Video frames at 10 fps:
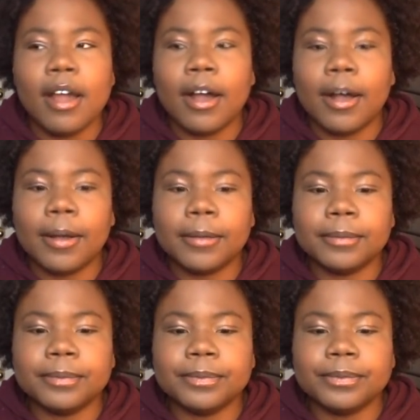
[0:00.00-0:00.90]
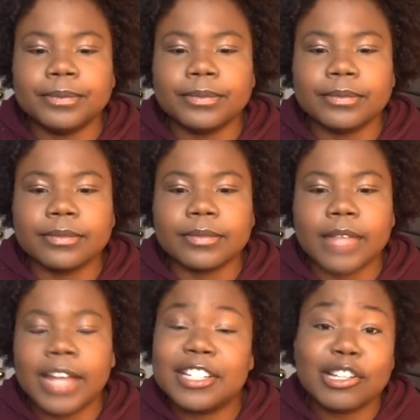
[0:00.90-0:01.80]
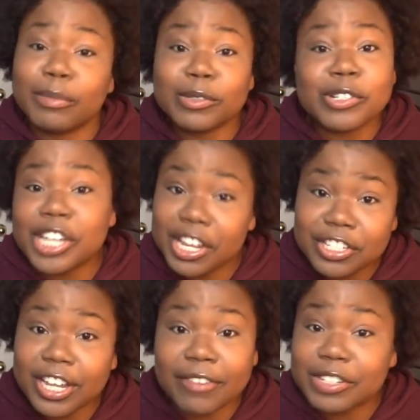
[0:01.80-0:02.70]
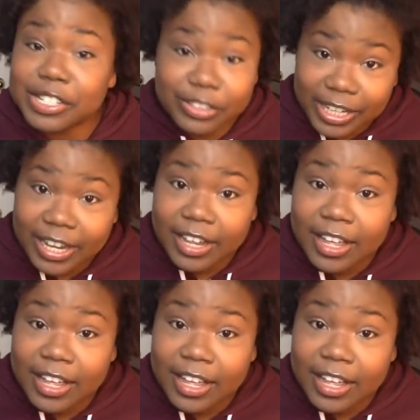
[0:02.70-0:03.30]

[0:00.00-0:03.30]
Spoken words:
And his numbers were changing every single day.